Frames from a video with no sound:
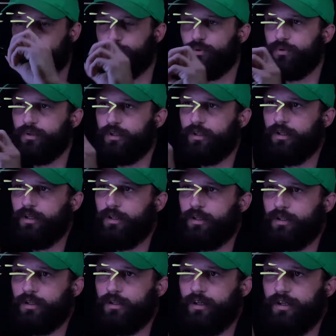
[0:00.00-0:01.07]
point.
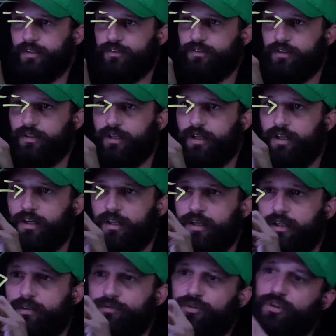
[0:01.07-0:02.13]
I used to
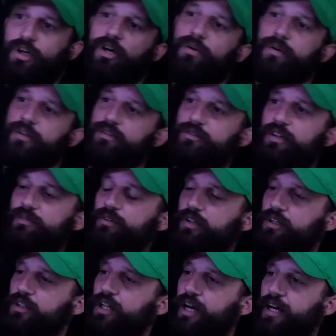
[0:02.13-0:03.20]
love drawing stuff in
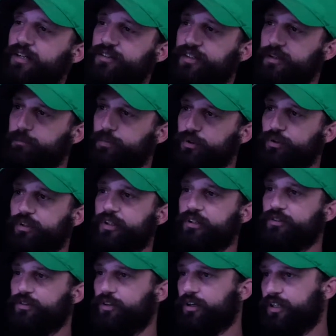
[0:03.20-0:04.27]
class, like buildings
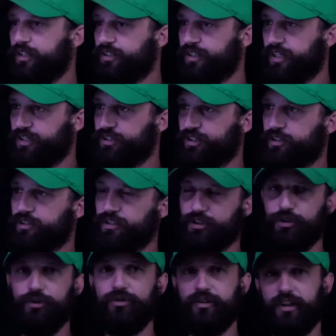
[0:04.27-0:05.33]
and architecture, and
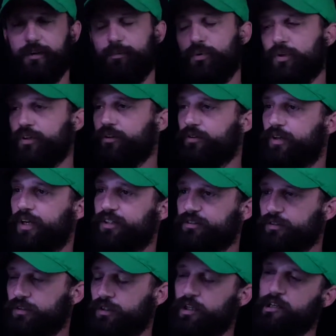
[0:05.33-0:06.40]
using that point of
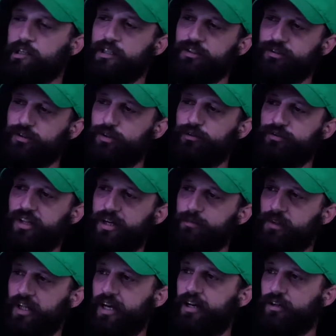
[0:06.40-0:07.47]
horizon. So if time
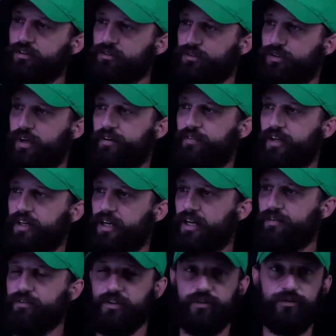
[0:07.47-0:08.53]
allows and you have that
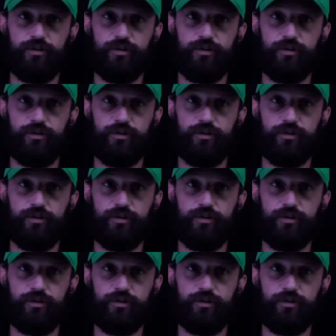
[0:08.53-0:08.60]
confidence, you